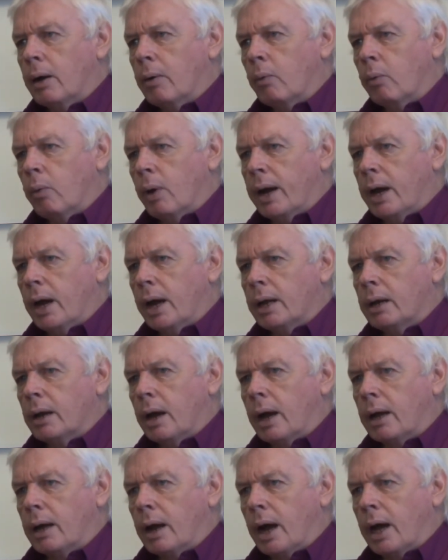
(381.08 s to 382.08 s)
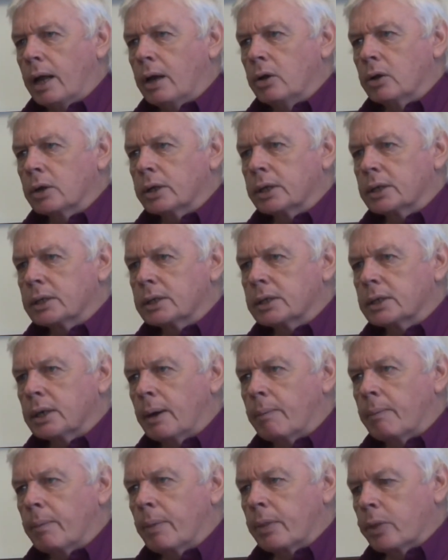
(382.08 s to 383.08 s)
when I look at
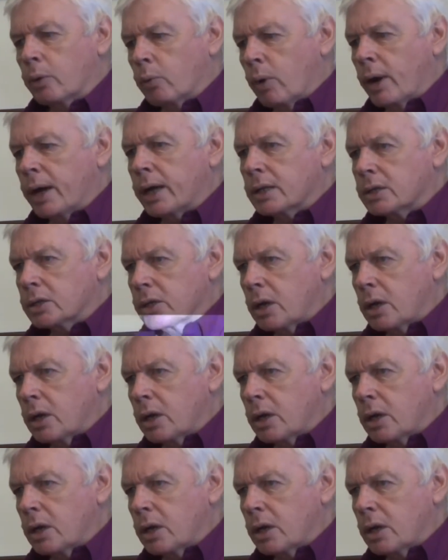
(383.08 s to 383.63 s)
the way it's